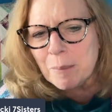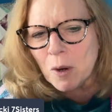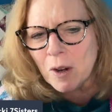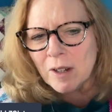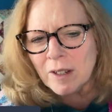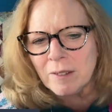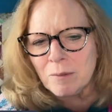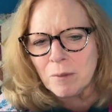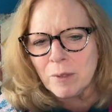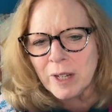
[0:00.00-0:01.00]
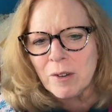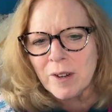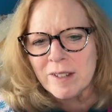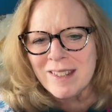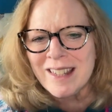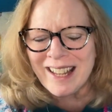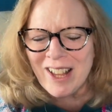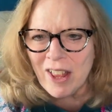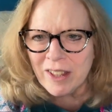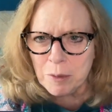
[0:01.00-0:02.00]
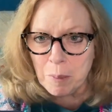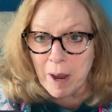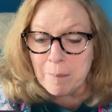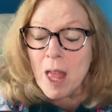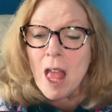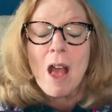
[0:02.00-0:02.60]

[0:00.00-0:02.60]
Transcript: more rigorous than college prep.